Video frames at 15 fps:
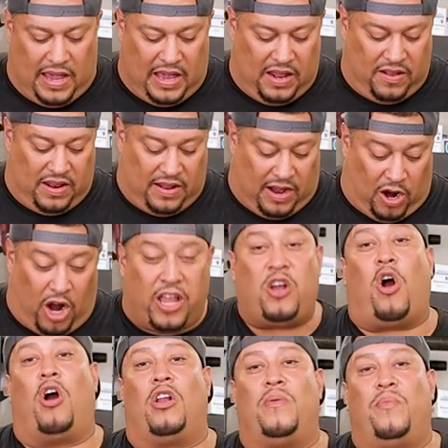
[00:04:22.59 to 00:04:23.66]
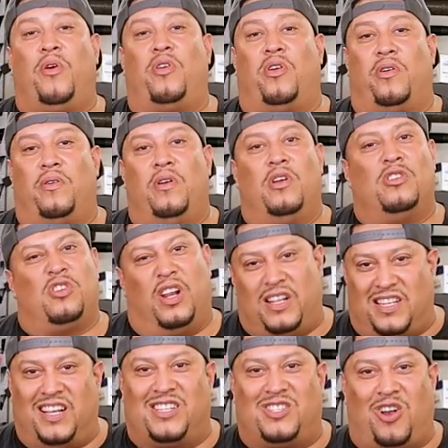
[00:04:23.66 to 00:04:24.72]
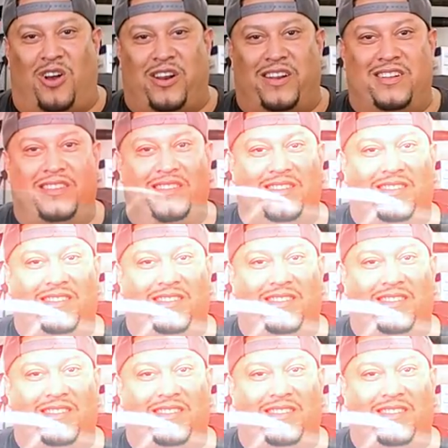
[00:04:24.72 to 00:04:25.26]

in a Carlin burner. So let's get started.